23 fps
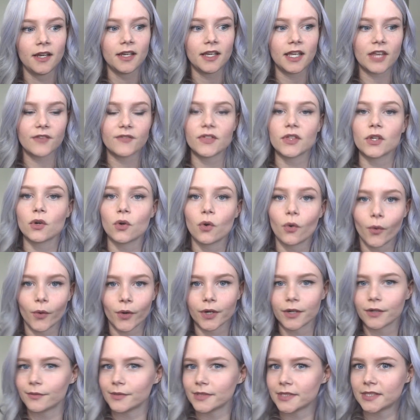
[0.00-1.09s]
Even the
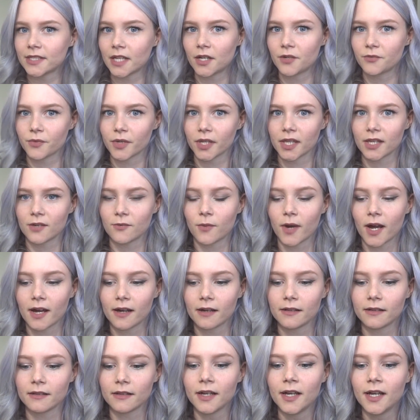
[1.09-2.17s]
gore was done really
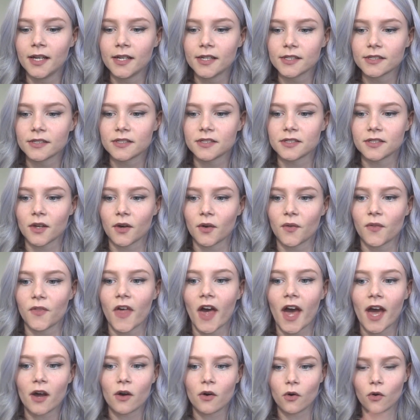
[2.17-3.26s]
well, so
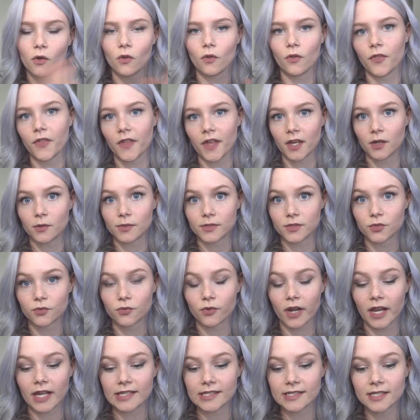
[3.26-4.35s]
that whole thing was
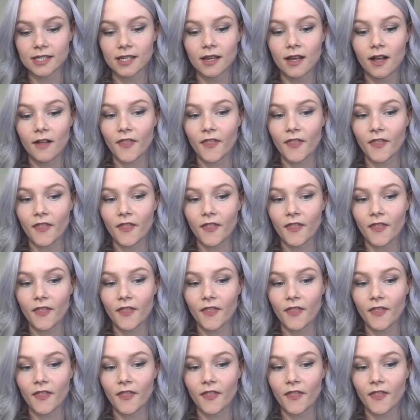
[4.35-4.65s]
great.